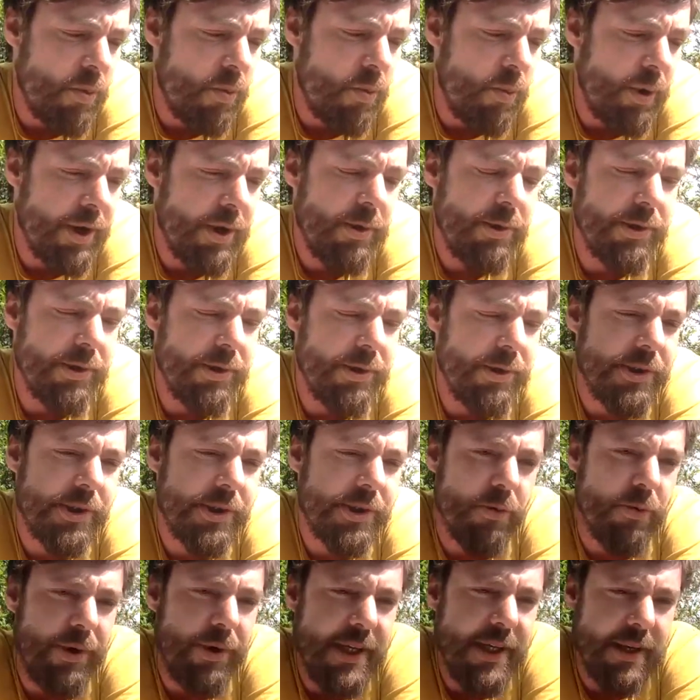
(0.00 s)
What I also
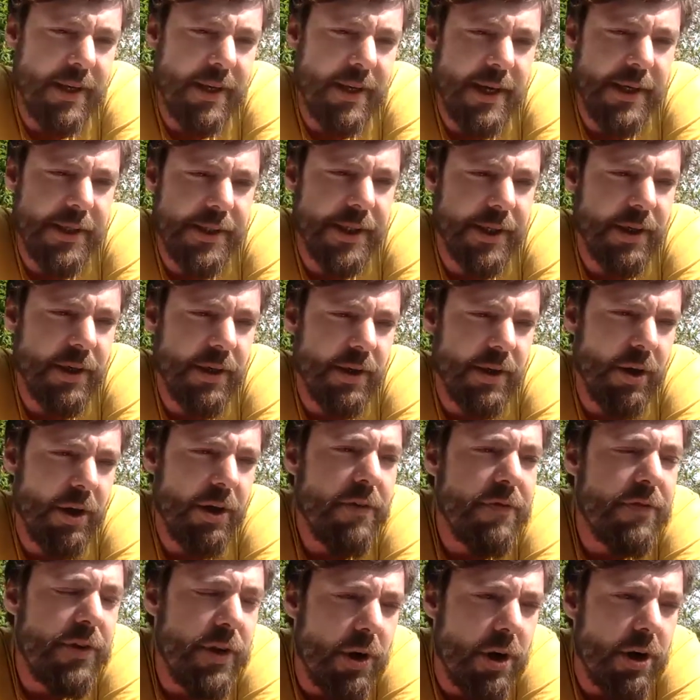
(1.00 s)
realized, and a lot
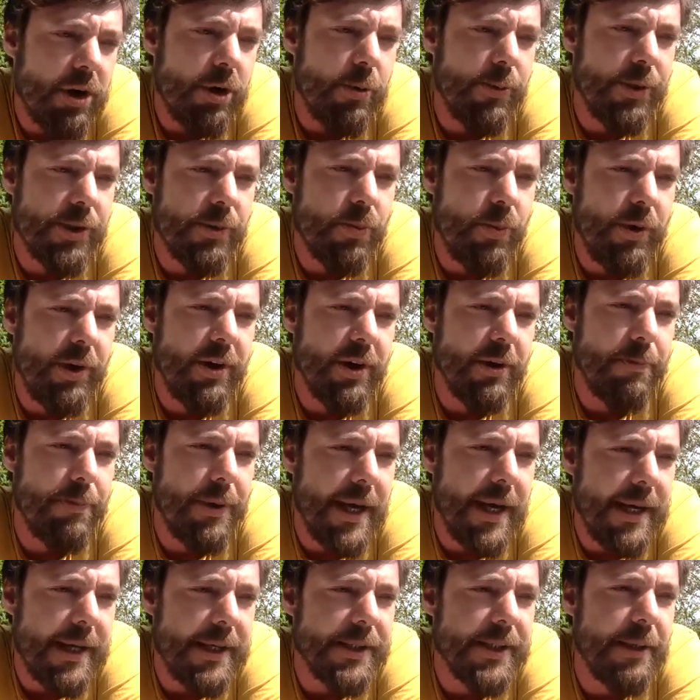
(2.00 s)
of the arguments we got
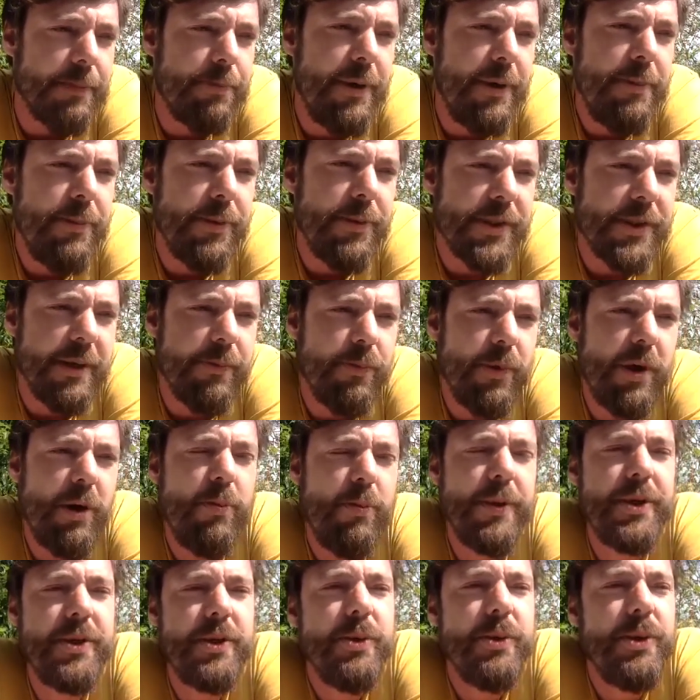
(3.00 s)
back, is that people said,
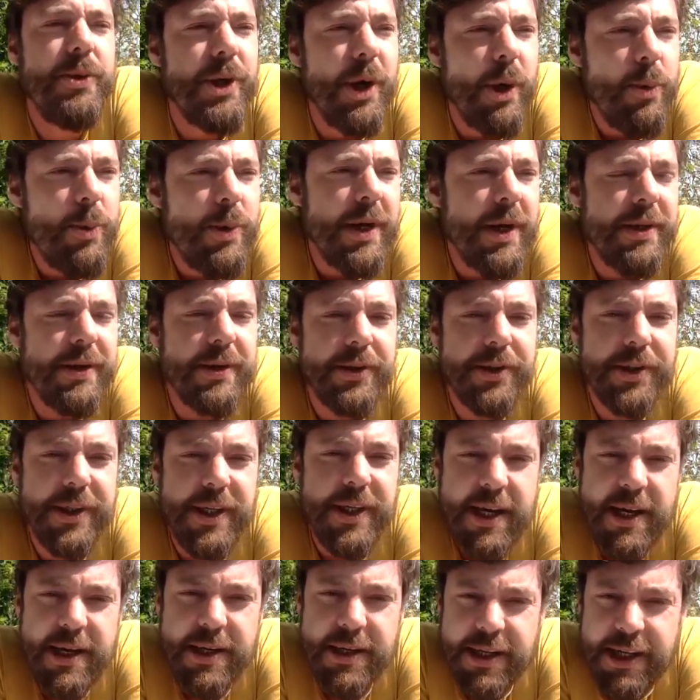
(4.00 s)
well, but you don't
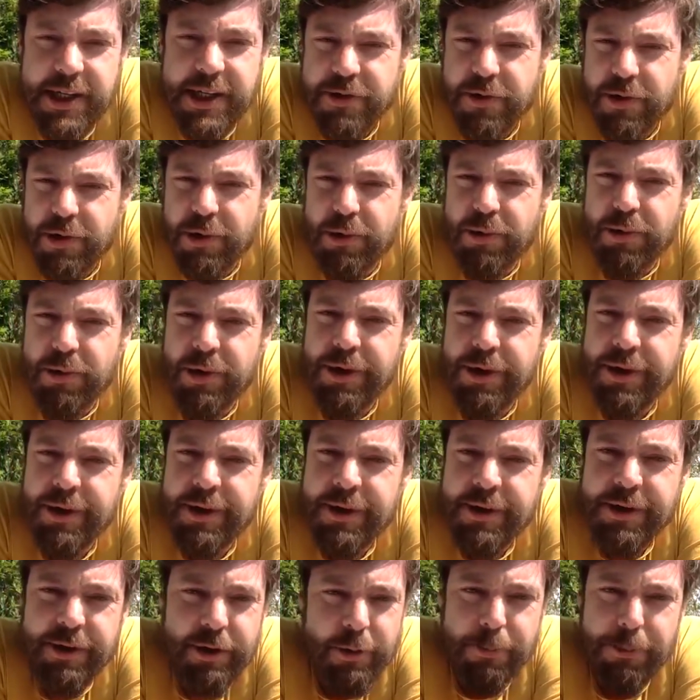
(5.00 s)
understand natural
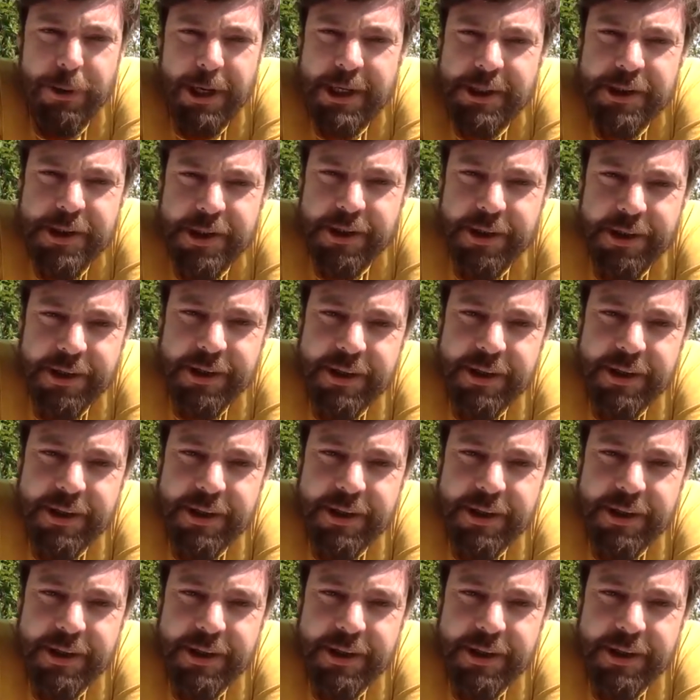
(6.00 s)
complexity.